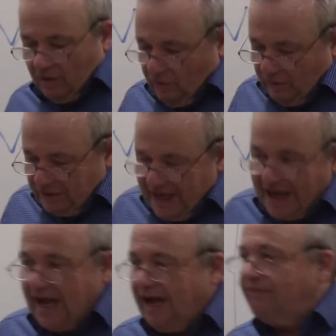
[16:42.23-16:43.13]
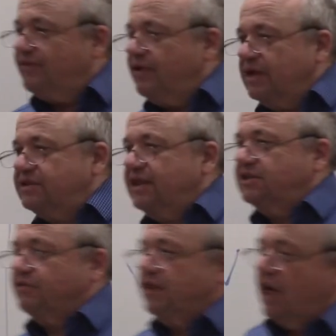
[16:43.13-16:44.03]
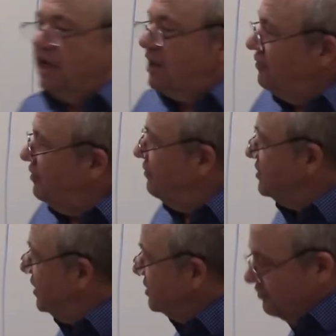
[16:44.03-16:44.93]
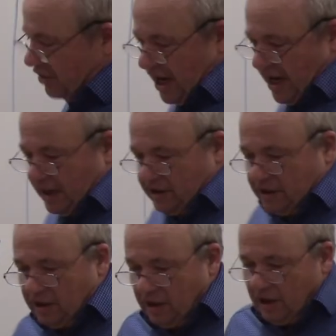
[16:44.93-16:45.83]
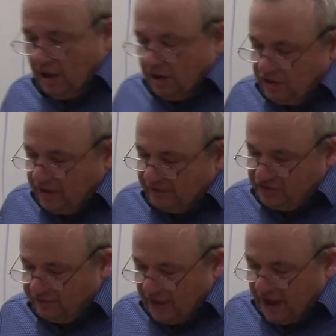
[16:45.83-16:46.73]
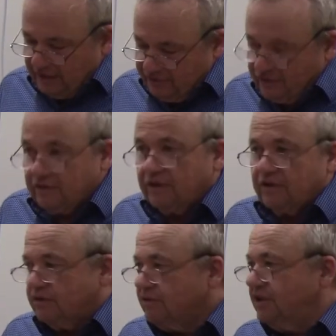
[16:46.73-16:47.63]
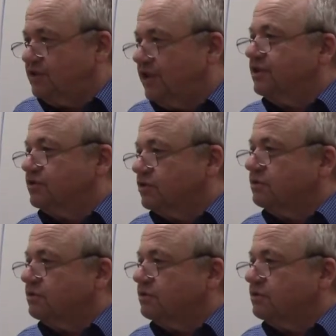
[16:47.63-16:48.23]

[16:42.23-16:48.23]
we would not have a sense of enough of a sense of reality to have survived these years.